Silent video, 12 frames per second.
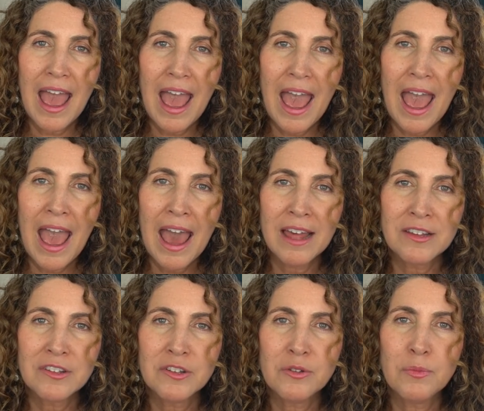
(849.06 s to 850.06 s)

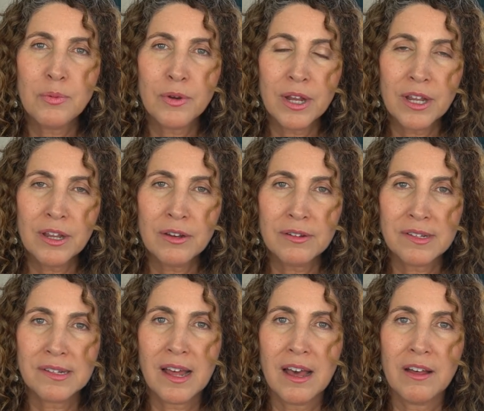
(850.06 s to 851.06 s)
as you bring
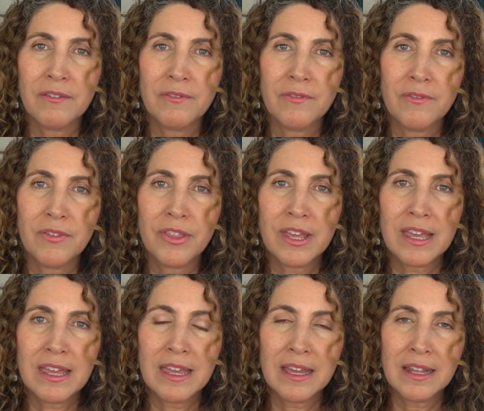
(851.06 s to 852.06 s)
yourself the
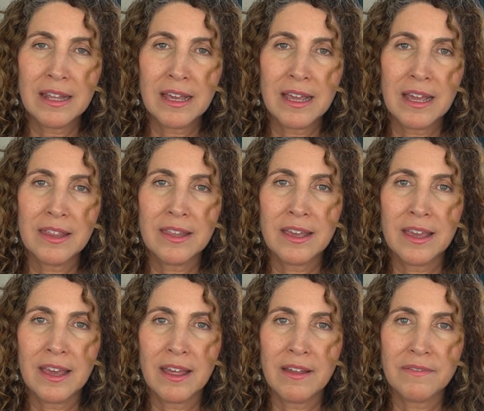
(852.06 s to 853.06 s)
healing and the
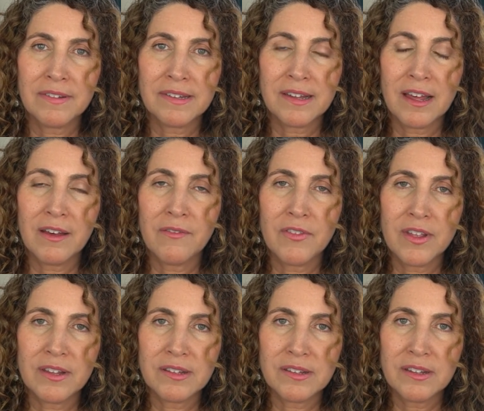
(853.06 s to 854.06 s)
gifts of
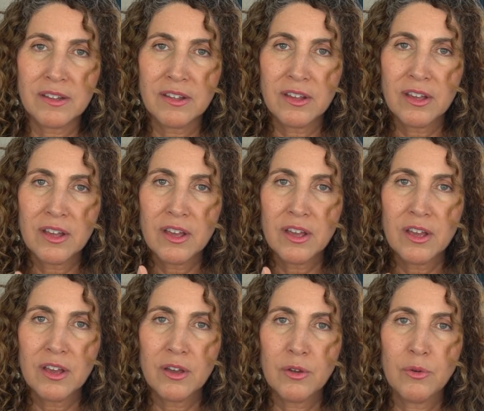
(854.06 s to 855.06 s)
this
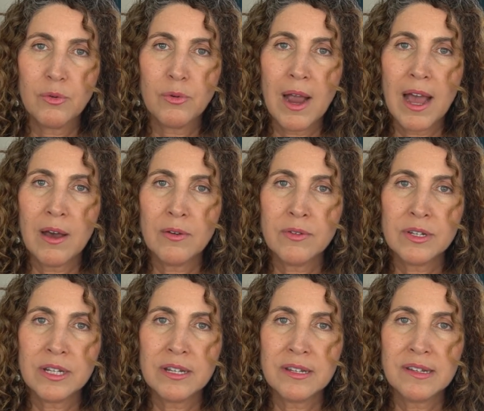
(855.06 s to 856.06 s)

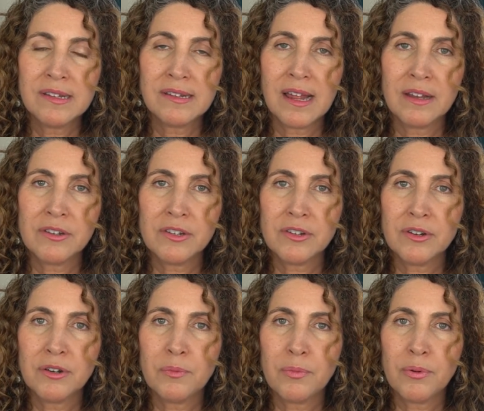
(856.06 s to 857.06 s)
grounded,
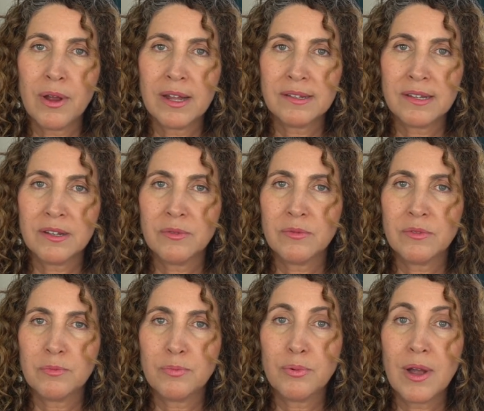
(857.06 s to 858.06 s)
centered,
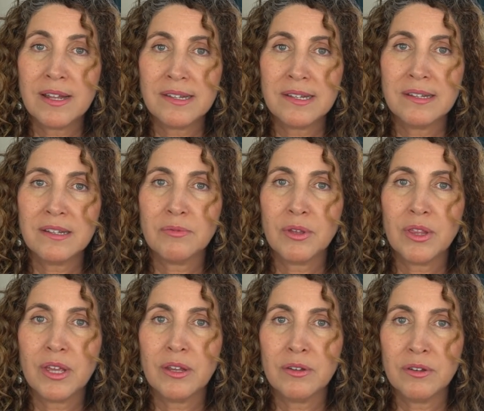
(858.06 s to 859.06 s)
presence
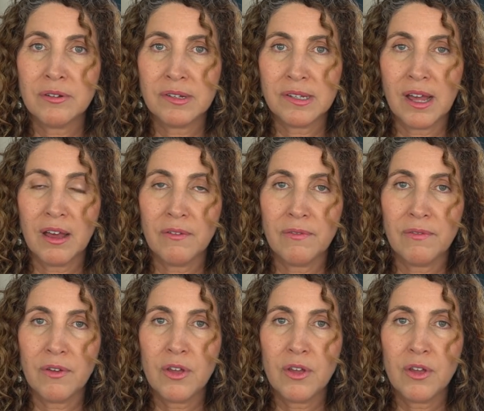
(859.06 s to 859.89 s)
within yourself,